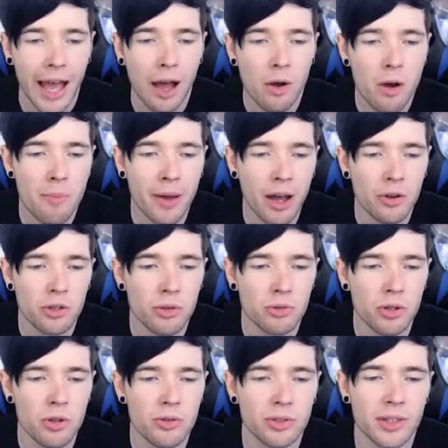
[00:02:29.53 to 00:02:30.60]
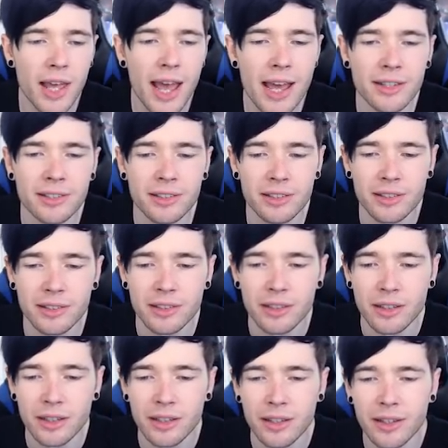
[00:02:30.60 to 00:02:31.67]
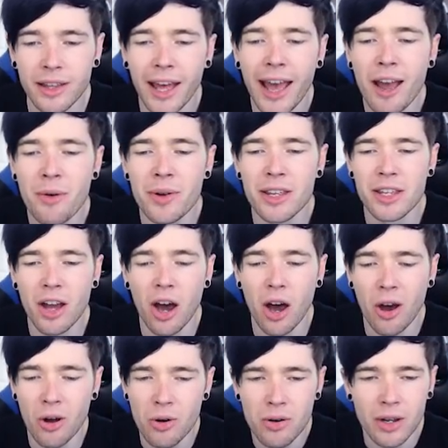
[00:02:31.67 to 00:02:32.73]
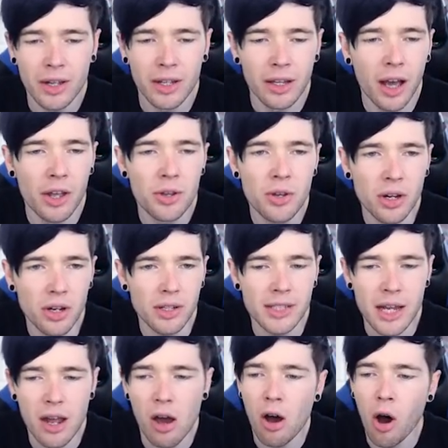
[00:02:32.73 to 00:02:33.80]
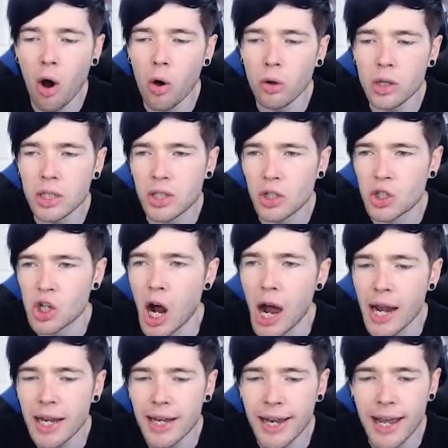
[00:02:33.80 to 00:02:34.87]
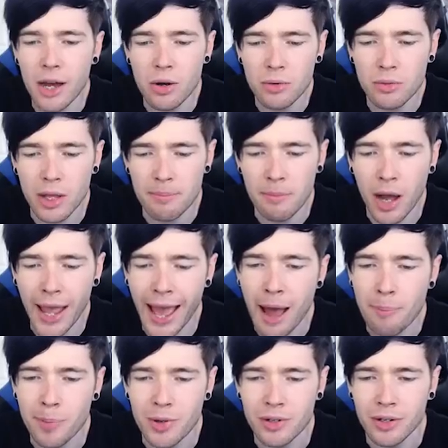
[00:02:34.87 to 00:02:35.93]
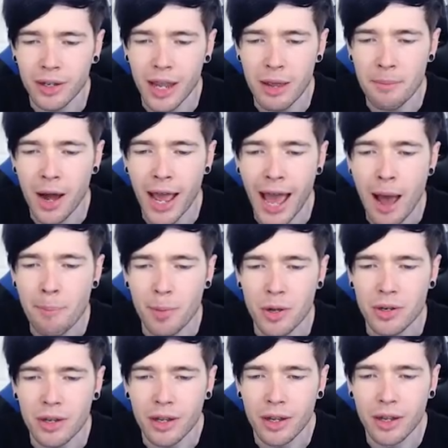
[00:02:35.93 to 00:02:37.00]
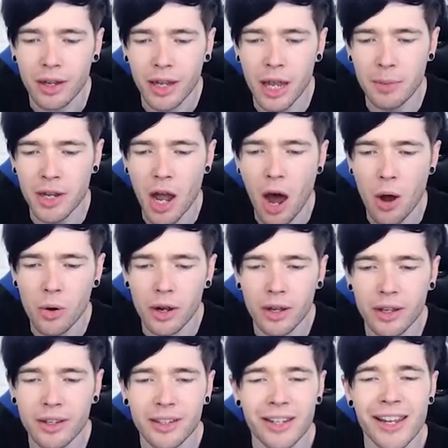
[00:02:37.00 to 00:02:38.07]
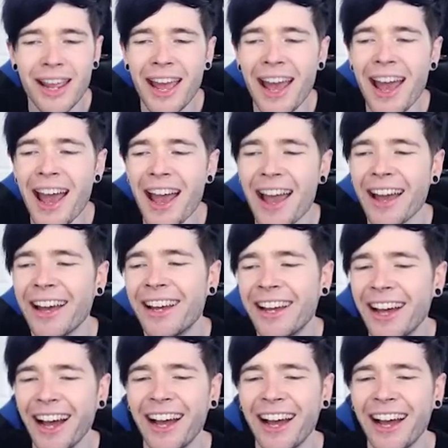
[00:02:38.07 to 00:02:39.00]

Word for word: How about you use this? There we go. Are you gonna dig a hole to China now? It might happen. It might happen. Here we go. Yeah!